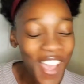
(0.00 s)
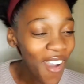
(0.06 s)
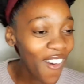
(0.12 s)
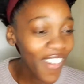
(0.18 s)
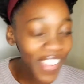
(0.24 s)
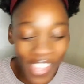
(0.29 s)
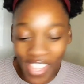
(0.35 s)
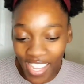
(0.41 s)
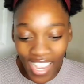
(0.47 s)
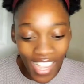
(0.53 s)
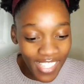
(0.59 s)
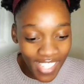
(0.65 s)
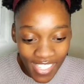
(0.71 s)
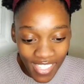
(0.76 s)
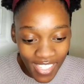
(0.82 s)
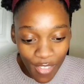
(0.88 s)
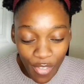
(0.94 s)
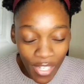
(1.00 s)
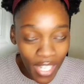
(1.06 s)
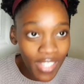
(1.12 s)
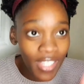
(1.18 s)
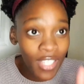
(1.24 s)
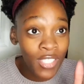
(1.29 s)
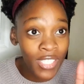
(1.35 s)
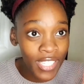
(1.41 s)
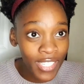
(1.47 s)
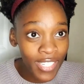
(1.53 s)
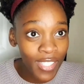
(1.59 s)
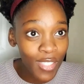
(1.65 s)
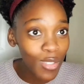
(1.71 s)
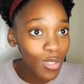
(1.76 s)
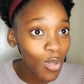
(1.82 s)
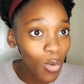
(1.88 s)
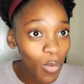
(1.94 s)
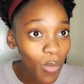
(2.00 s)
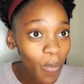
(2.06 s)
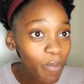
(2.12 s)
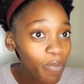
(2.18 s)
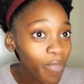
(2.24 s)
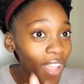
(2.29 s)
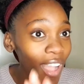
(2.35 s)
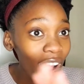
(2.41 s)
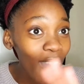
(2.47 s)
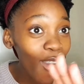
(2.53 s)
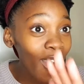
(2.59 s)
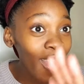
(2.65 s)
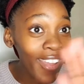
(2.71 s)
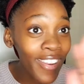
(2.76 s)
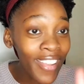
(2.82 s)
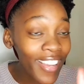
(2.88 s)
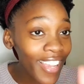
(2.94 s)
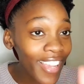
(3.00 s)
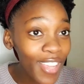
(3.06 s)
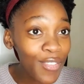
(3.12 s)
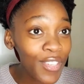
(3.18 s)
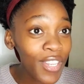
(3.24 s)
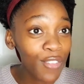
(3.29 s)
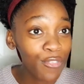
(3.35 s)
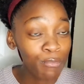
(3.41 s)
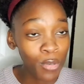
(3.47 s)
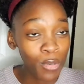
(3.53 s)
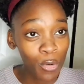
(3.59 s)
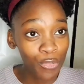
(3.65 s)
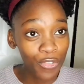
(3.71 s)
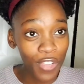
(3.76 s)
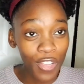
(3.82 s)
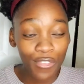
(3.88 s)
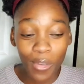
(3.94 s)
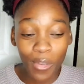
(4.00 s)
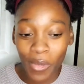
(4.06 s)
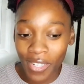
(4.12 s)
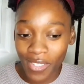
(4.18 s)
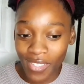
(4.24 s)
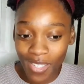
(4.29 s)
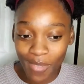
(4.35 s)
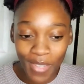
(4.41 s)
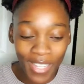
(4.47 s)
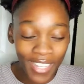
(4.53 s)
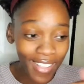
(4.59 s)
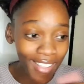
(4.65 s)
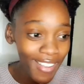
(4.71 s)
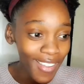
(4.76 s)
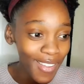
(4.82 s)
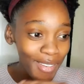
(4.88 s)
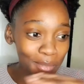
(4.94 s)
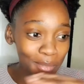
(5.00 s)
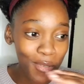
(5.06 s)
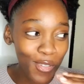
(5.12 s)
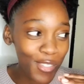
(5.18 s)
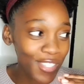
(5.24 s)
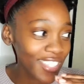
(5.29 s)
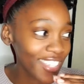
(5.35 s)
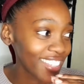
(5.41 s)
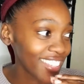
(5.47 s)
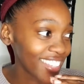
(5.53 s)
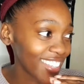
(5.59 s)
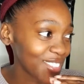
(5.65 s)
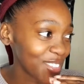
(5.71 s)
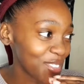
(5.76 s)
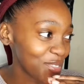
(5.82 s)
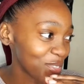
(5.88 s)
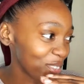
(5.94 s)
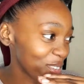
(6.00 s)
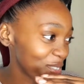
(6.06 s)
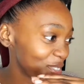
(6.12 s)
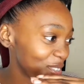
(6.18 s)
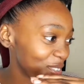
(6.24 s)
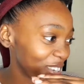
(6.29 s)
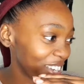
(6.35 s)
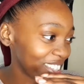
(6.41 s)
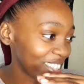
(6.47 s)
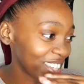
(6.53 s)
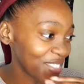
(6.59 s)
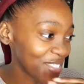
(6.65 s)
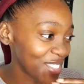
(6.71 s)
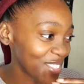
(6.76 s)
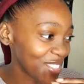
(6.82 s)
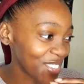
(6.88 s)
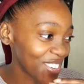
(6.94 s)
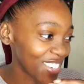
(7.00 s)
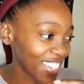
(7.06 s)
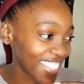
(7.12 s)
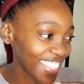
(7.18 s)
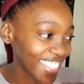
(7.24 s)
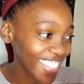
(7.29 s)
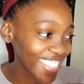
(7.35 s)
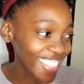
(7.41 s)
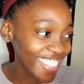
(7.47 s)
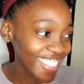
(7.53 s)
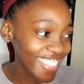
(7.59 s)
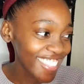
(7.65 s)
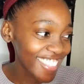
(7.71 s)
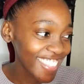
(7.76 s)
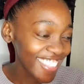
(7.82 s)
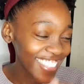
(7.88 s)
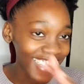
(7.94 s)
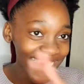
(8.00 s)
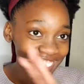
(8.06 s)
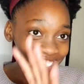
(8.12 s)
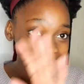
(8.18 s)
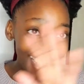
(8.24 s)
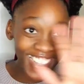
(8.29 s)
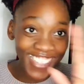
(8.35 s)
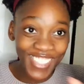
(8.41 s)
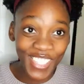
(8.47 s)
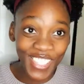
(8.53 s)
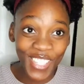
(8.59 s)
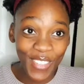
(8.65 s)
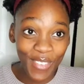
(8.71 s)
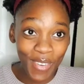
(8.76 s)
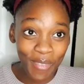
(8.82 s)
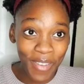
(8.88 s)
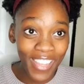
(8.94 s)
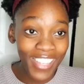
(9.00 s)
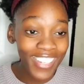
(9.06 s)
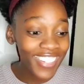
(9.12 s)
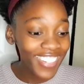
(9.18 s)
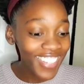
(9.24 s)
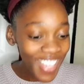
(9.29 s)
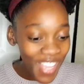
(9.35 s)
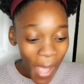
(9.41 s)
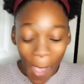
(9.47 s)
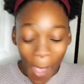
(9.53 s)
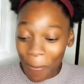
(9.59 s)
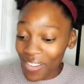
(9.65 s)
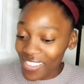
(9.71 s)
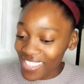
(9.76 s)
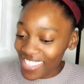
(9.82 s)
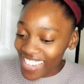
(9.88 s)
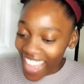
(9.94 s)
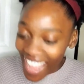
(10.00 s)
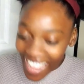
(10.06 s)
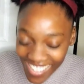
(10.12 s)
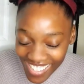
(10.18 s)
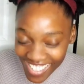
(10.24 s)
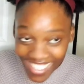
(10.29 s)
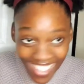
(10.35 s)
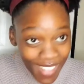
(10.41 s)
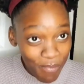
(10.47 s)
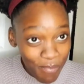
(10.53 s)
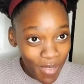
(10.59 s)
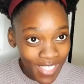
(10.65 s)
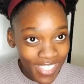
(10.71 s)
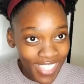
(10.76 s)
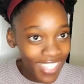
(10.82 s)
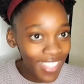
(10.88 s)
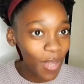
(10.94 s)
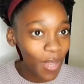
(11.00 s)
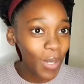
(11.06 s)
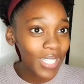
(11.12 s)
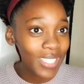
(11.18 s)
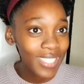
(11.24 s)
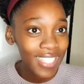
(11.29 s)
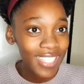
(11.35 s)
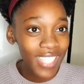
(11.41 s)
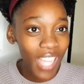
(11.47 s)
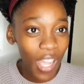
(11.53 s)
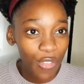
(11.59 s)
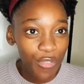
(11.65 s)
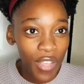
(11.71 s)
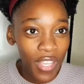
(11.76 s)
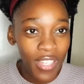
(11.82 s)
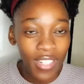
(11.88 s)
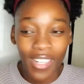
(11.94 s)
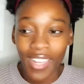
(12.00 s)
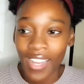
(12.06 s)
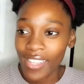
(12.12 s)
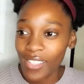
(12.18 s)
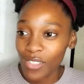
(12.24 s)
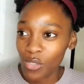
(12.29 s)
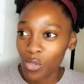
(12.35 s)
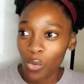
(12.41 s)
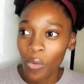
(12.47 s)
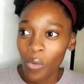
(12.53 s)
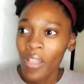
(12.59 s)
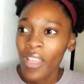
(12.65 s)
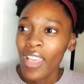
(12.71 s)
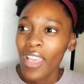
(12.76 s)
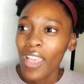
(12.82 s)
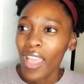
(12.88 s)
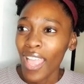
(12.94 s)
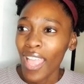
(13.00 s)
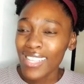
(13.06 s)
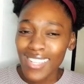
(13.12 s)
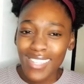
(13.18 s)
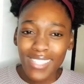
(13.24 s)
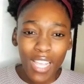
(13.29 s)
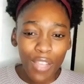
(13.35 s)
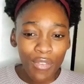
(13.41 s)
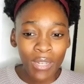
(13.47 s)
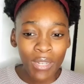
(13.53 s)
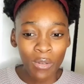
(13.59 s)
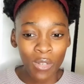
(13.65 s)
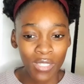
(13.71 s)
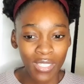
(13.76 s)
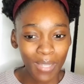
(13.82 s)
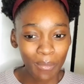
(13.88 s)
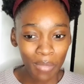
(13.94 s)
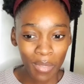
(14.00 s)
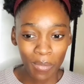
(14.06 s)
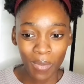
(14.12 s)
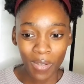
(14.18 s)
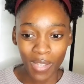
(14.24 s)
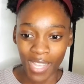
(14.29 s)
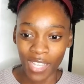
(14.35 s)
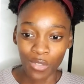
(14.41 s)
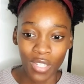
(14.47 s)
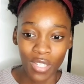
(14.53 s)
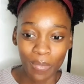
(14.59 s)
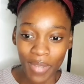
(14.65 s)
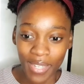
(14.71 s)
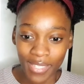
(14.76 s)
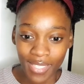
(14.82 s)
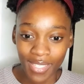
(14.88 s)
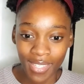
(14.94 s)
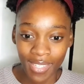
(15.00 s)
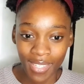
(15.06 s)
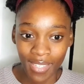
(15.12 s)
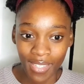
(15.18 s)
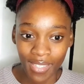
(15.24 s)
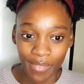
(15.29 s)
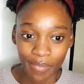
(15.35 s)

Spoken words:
Okay, guys, as in, they did it. So, I even have proof. If they want to take me, let me not say that. If they want to take me to court, guys, never mind. But then under that building, there was a tavern, guys. So, it's a tavern because some people actually party there.